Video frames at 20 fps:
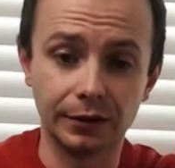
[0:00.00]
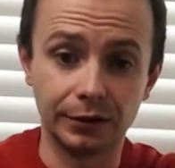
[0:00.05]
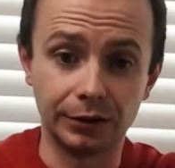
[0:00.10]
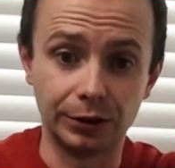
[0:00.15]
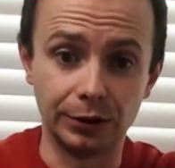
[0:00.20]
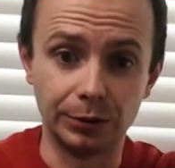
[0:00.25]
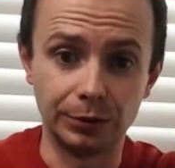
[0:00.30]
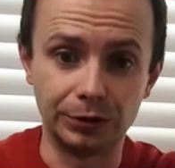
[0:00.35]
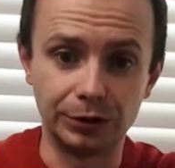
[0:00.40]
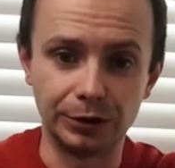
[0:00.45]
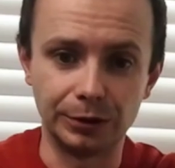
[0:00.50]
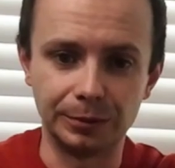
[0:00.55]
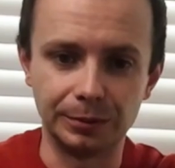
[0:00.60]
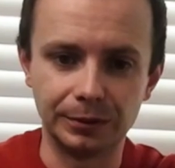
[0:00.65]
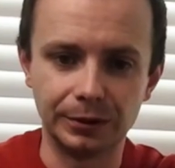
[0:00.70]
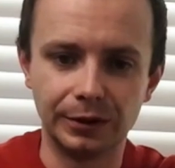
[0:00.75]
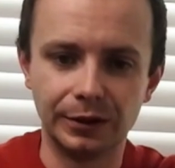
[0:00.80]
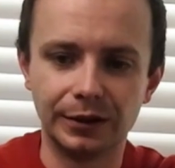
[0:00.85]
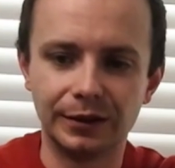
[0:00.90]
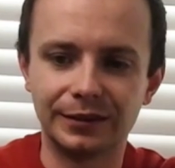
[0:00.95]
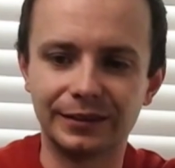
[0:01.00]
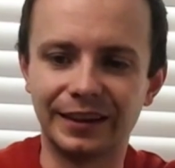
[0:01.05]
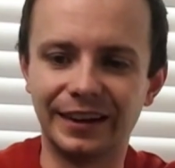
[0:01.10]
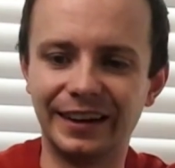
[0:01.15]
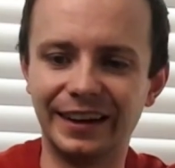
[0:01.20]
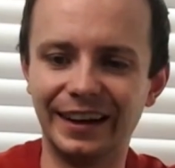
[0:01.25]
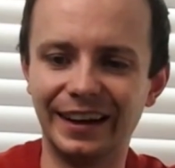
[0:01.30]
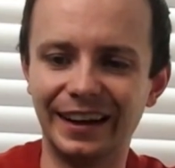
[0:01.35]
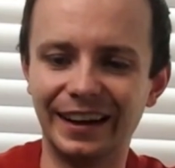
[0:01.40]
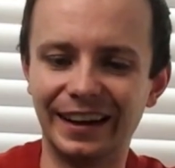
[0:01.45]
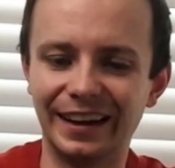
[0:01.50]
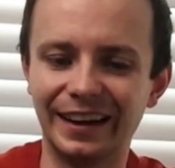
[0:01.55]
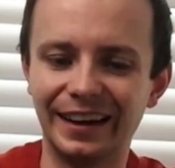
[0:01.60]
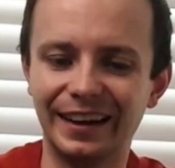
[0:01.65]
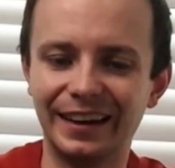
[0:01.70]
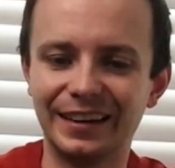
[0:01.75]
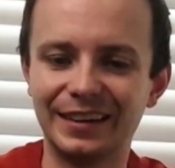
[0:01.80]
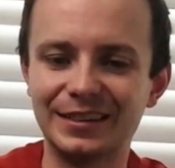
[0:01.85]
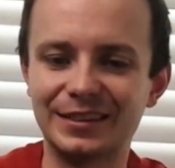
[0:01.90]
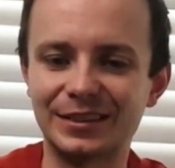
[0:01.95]
YouTube.
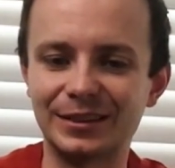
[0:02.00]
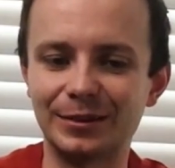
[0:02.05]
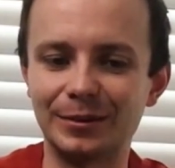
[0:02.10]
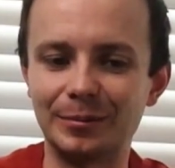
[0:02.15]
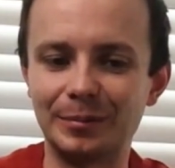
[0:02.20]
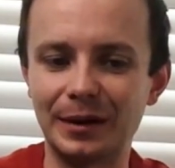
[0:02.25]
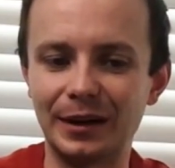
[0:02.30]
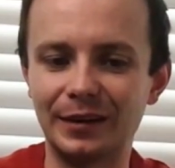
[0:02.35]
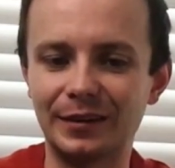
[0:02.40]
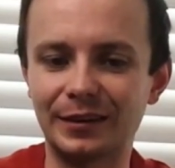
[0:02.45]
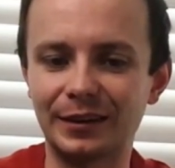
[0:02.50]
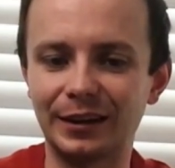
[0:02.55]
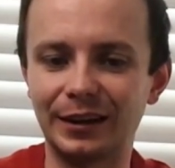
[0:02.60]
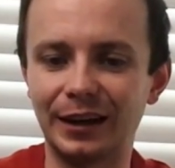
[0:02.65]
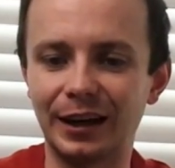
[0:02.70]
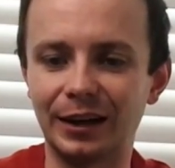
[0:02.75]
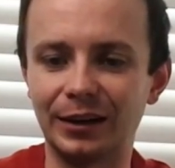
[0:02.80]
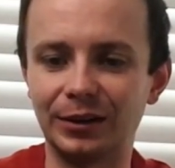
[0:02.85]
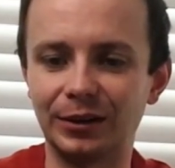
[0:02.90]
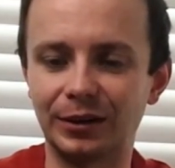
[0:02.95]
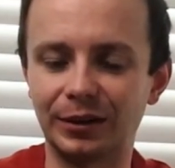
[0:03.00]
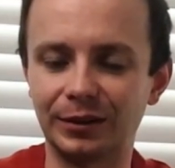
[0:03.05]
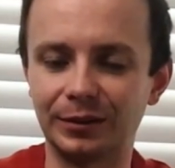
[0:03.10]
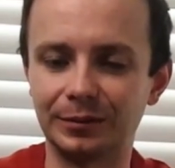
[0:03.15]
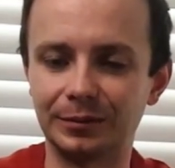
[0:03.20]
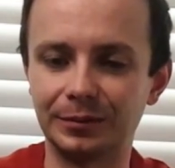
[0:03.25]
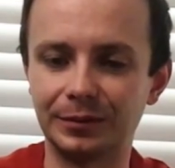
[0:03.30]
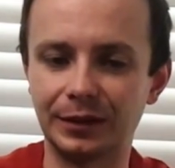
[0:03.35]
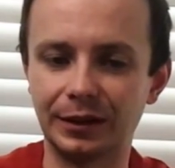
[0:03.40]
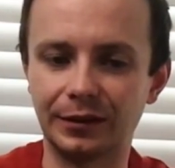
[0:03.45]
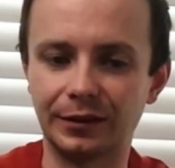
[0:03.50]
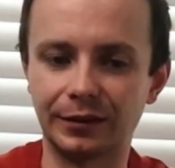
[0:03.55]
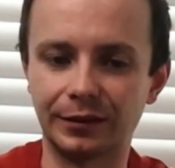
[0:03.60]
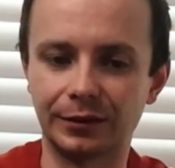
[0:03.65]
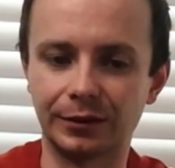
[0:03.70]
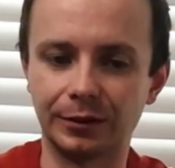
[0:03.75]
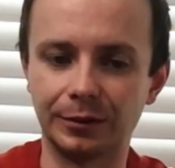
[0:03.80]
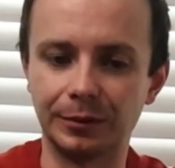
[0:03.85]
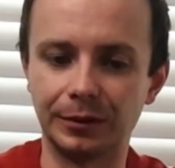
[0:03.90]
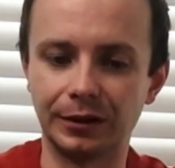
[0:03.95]
So basically, yeah, you can. This is
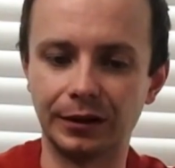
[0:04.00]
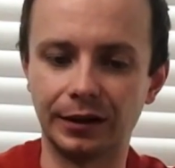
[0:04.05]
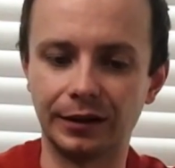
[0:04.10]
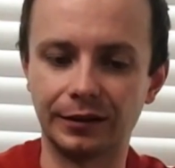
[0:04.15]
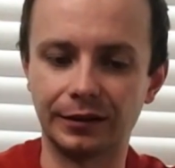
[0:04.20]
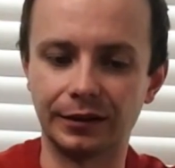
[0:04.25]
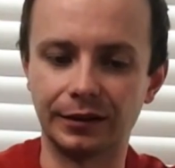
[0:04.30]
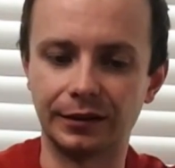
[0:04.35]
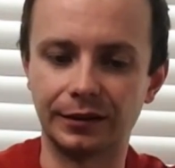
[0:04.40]
going to be a nice little